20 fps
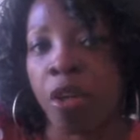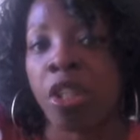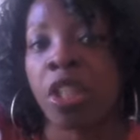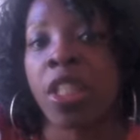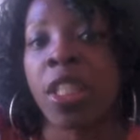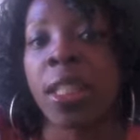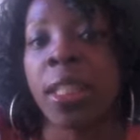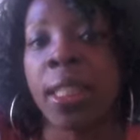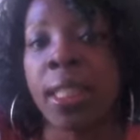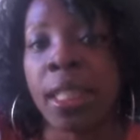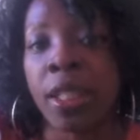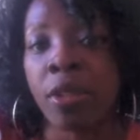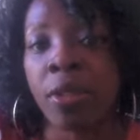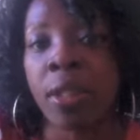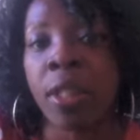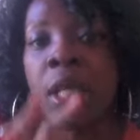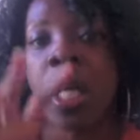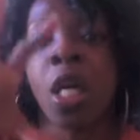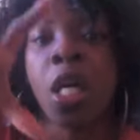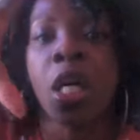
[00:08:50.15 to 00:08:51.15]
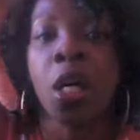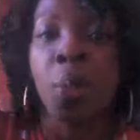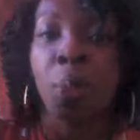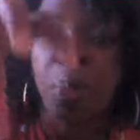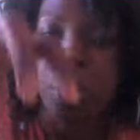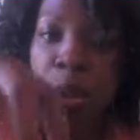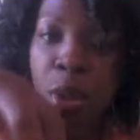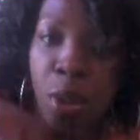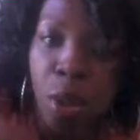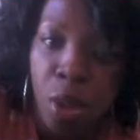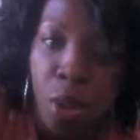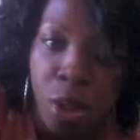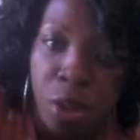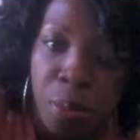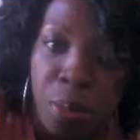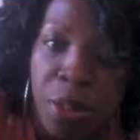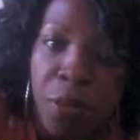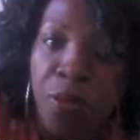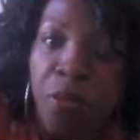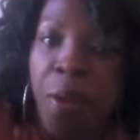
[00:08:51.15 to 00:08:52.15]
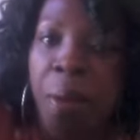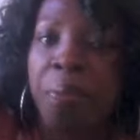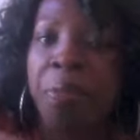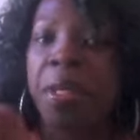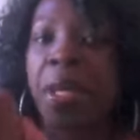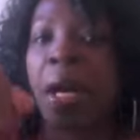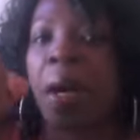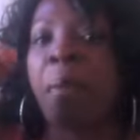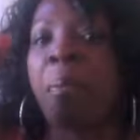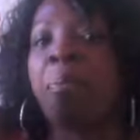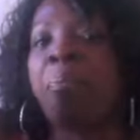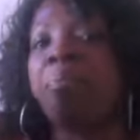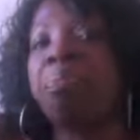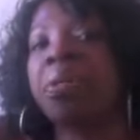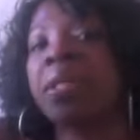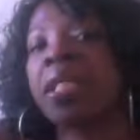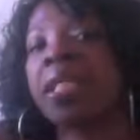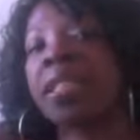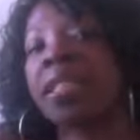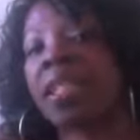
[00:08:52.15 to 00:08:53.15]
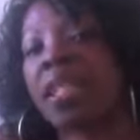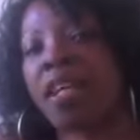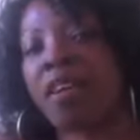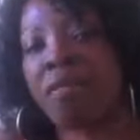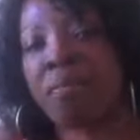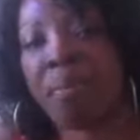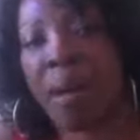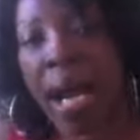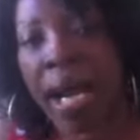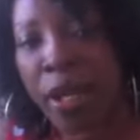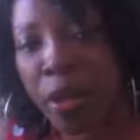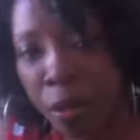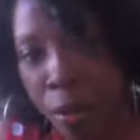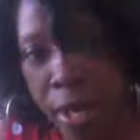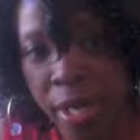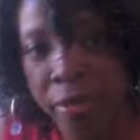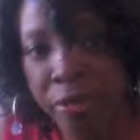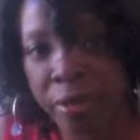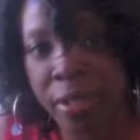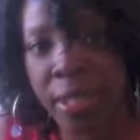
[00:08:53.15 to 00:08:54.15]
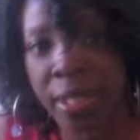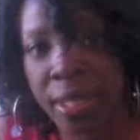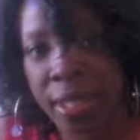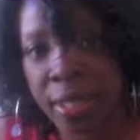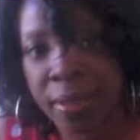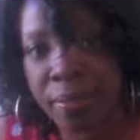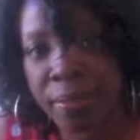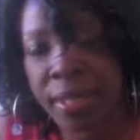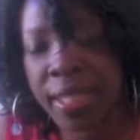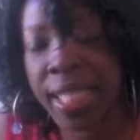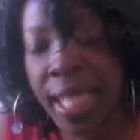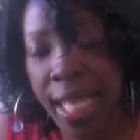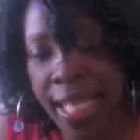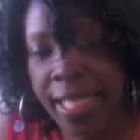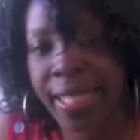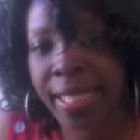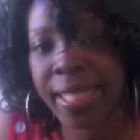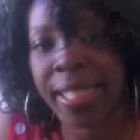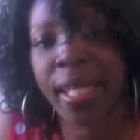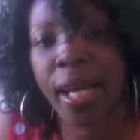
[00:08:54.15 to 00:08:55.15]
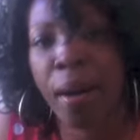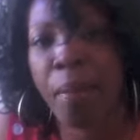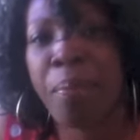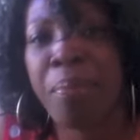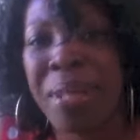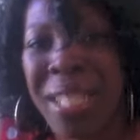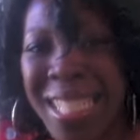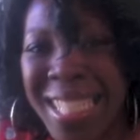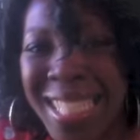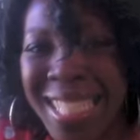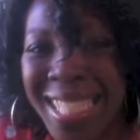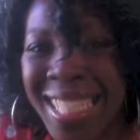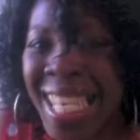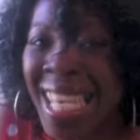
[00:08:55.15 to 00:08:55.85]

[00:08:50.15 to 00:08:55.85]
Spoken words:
she literally pulled me from the abyss of my cravings. Yes, the abyss.